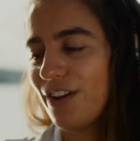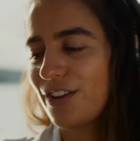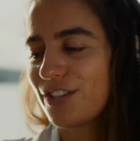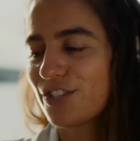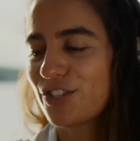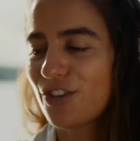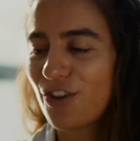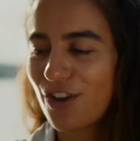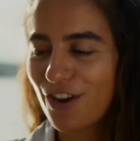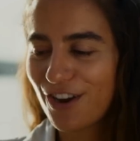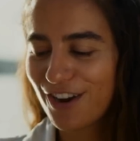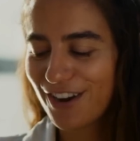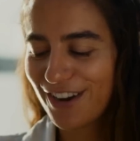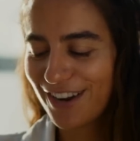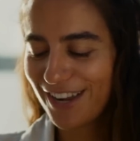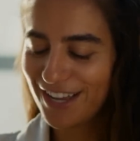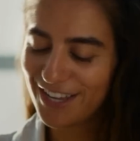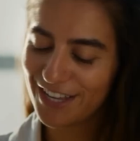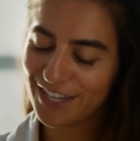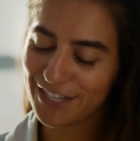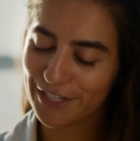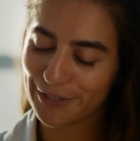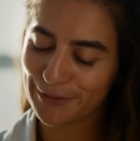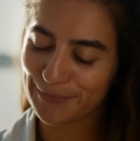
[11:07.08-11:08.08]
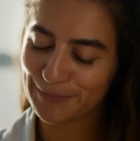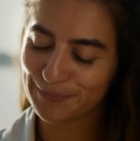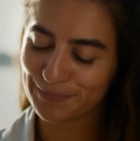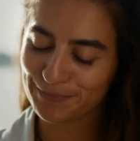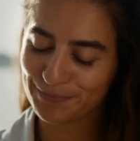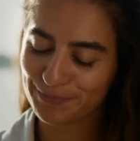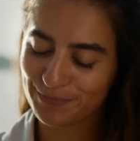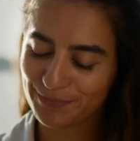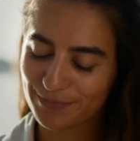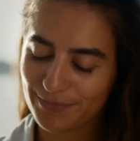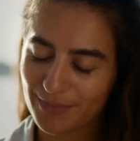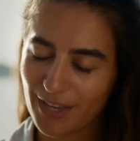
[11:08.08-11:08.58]
So,
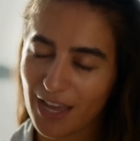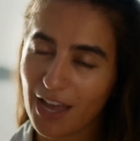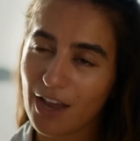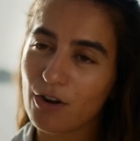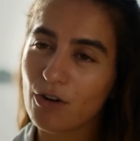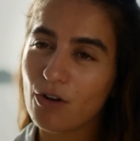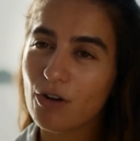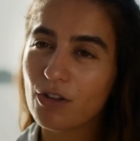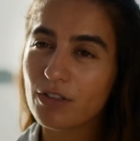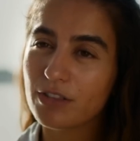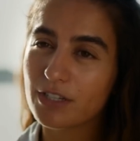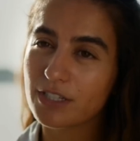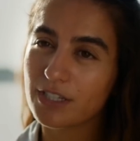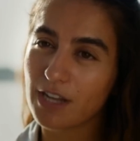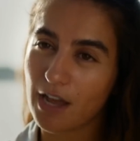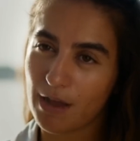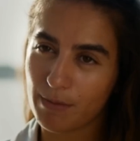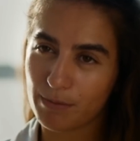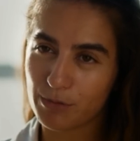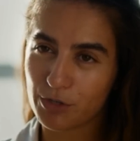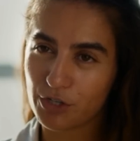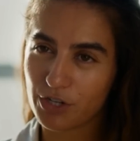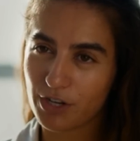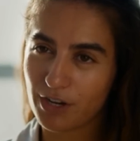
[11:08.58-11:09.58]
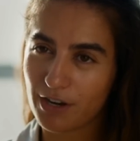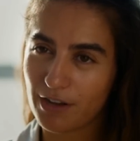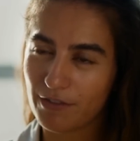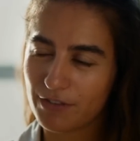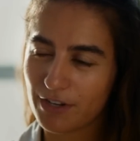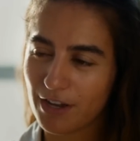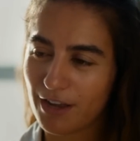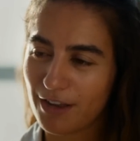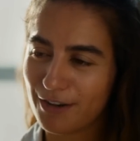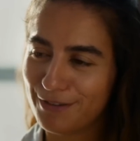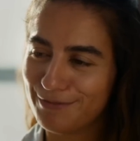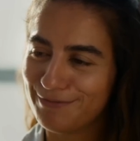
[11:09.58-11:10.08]
out of all the dumb
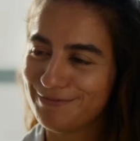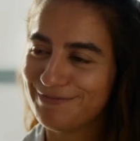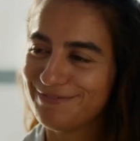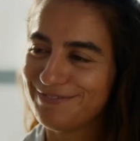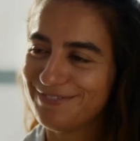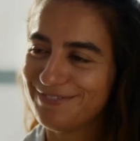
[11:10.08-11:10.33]
I've done,